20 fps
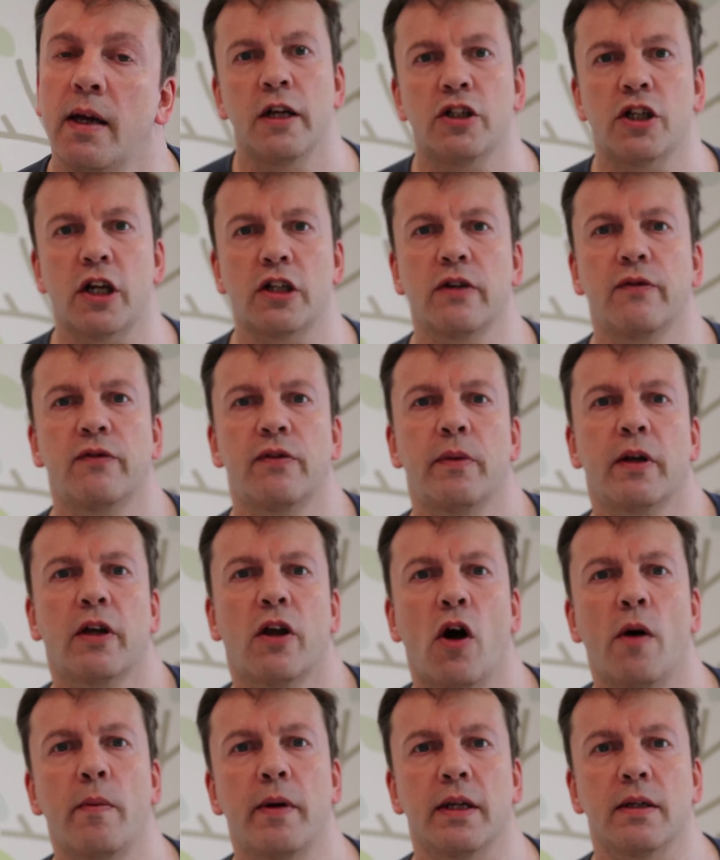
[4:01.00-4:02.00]
Judging from the
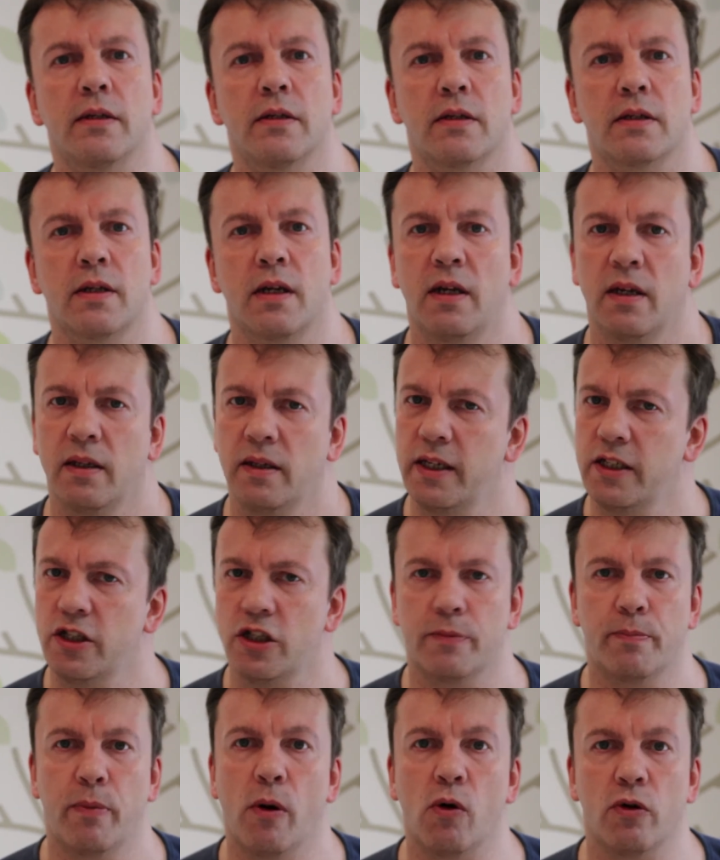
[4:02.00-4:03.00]
comments, this
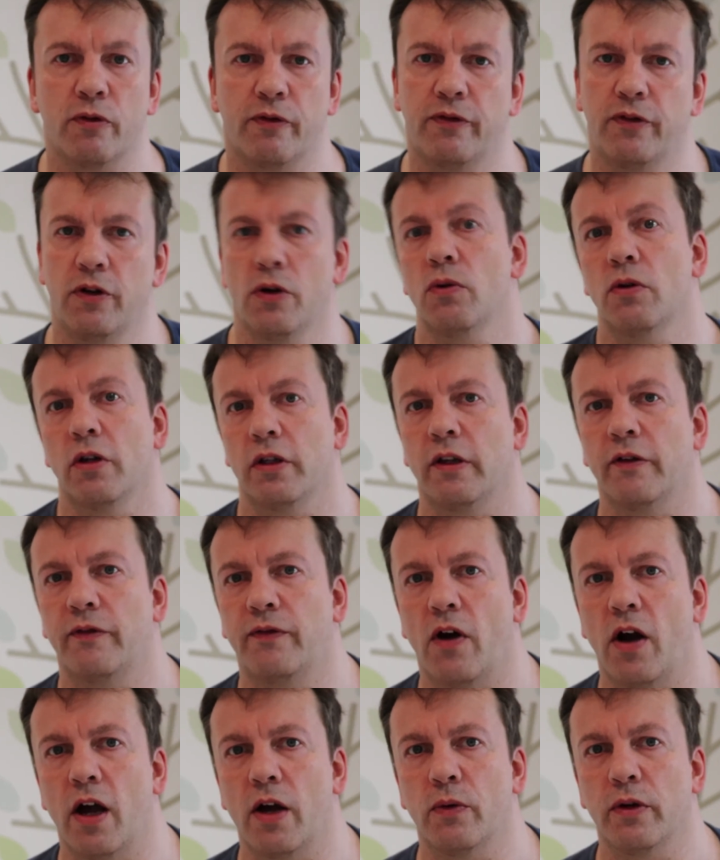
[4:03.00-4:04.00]
just poured fuel on the
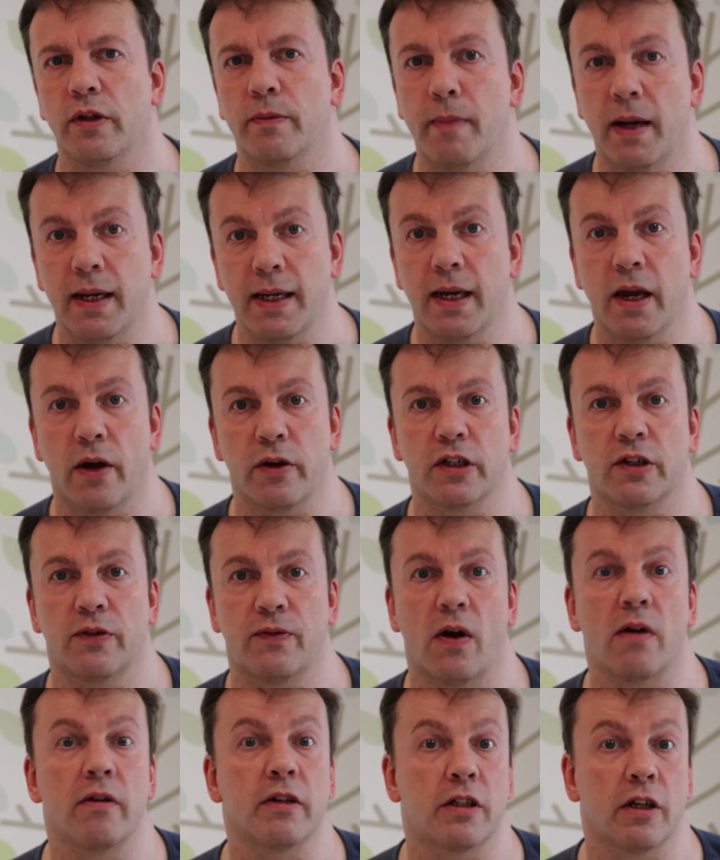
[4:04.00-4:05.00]
fire, with many going as
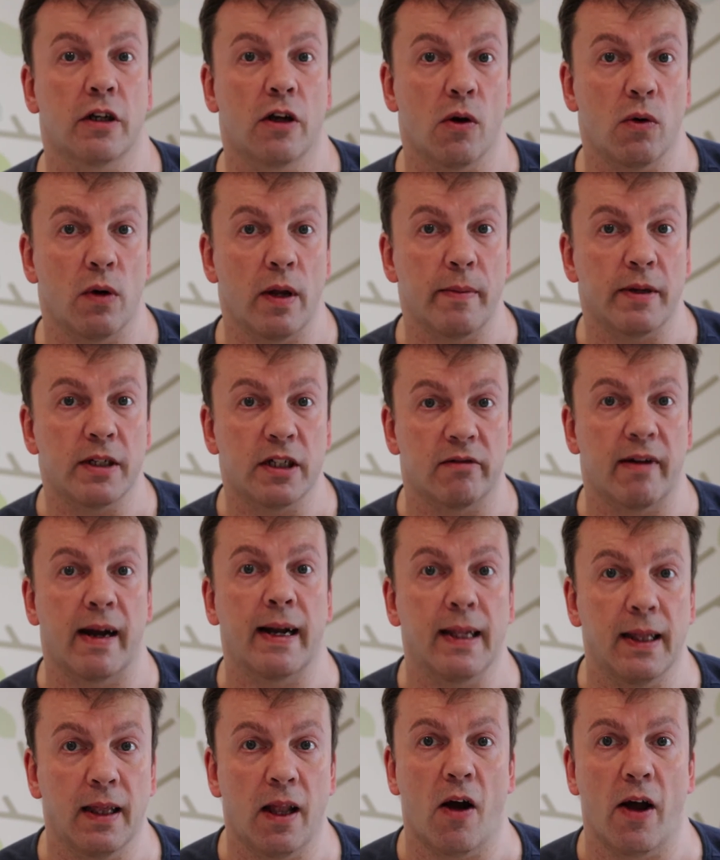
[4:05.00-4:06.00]
far as to call him a
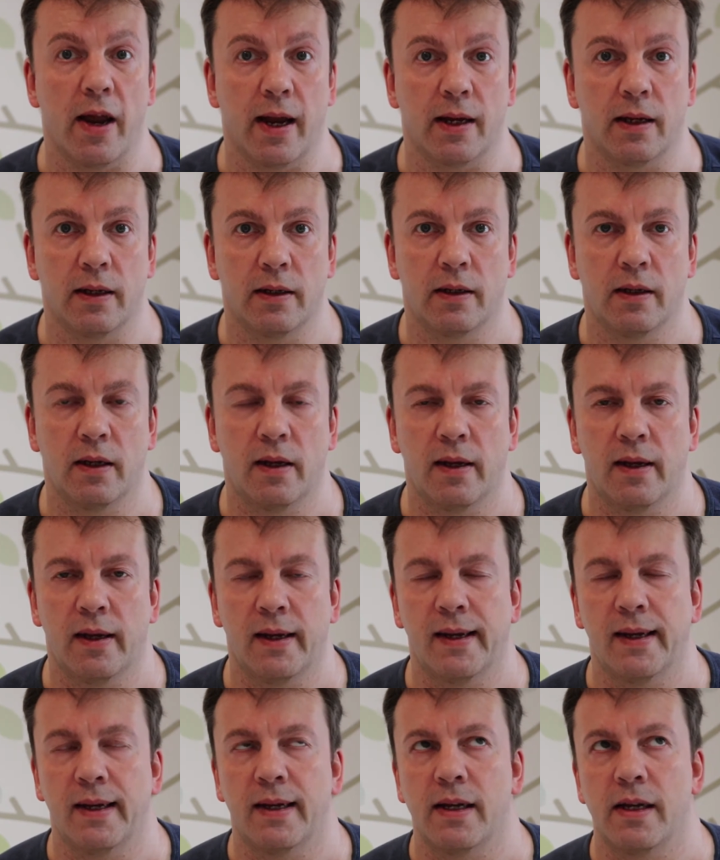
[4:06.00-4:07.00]
direct liar.
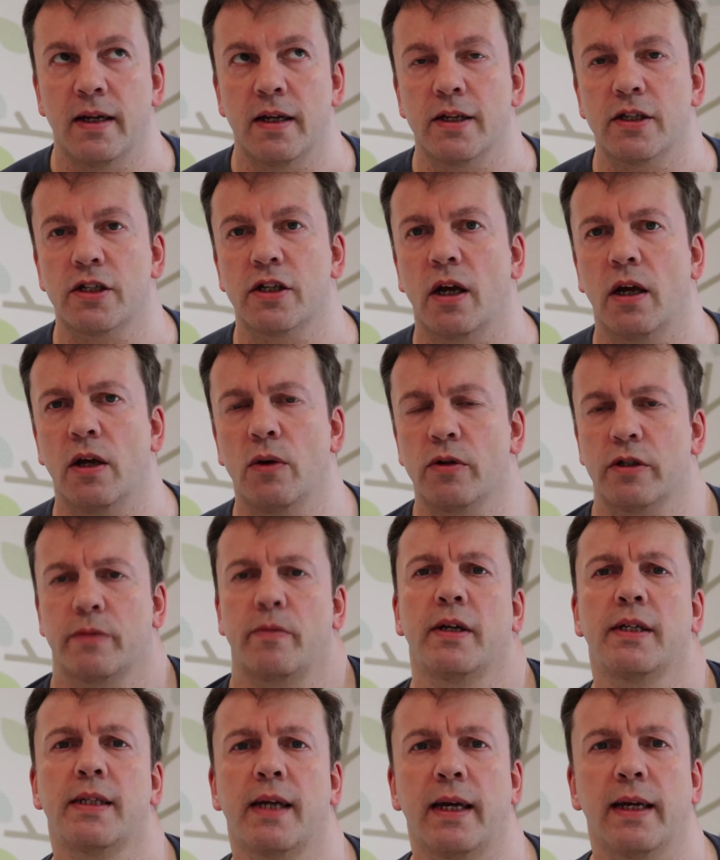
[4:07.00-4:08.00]
So, what's
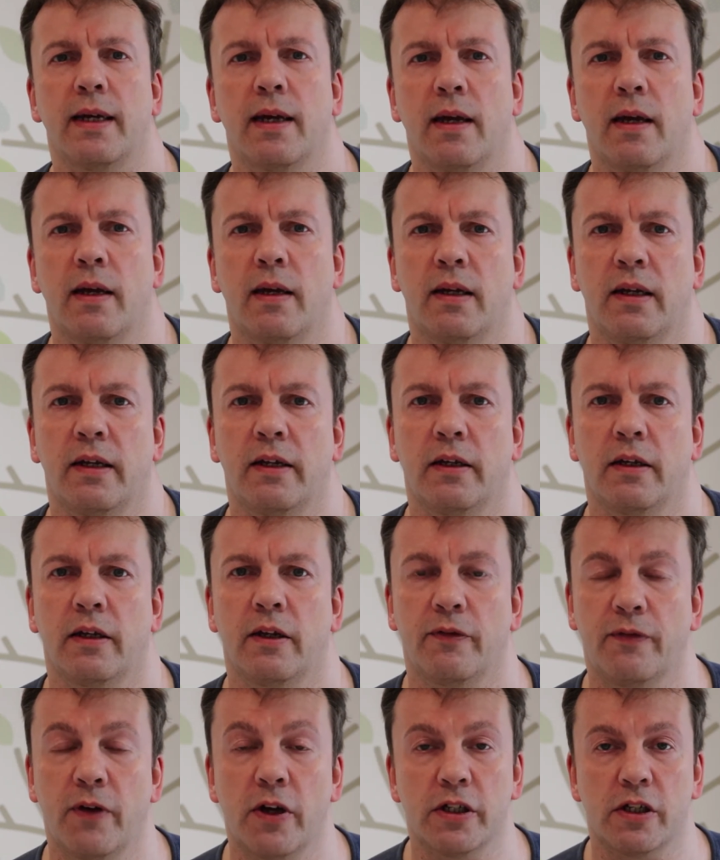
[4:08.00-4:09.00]
my take?
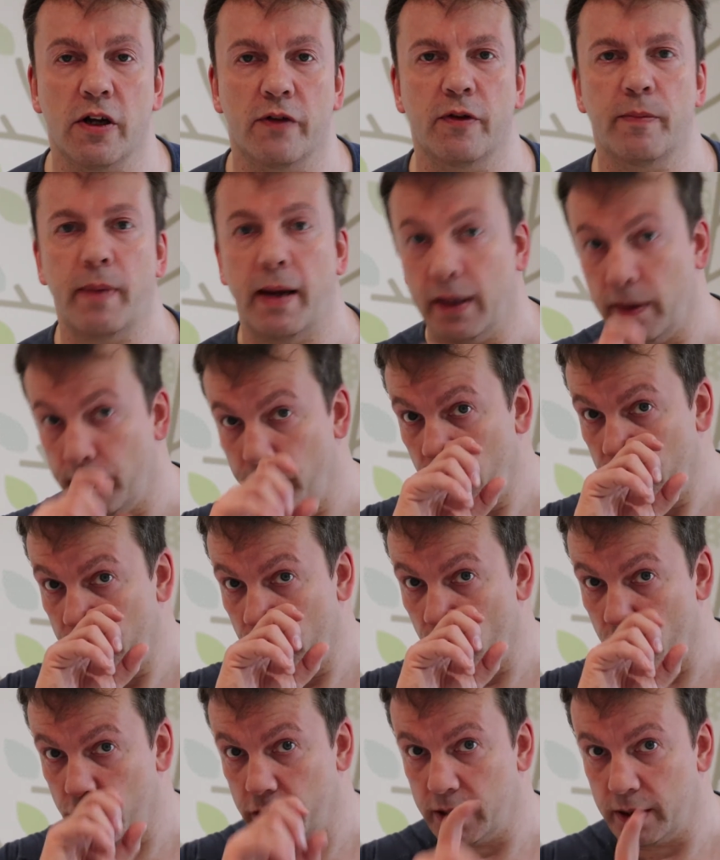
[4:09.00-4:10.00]
First off, about the
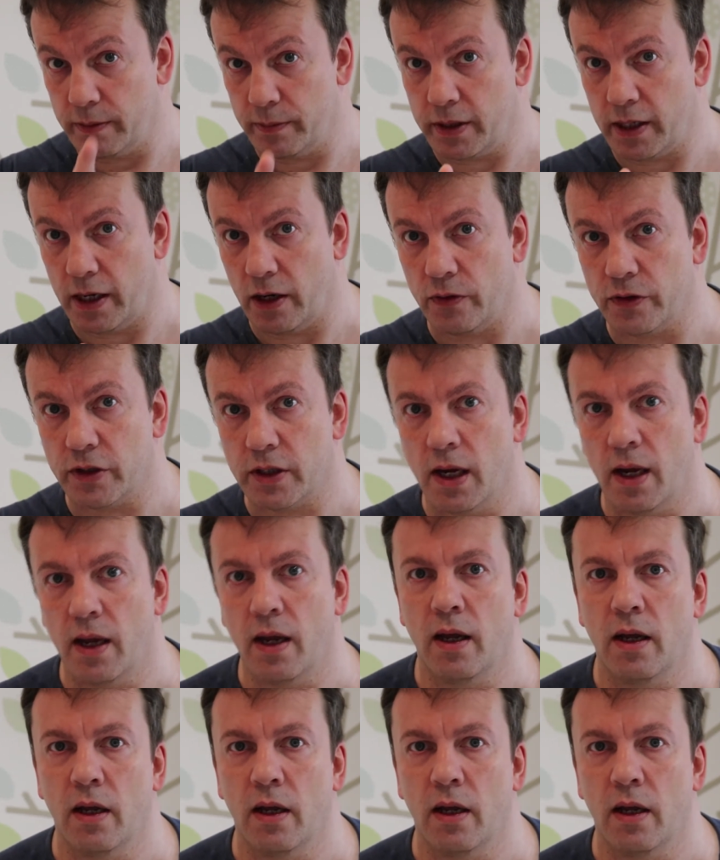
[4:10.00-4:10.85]
movement watches themselves.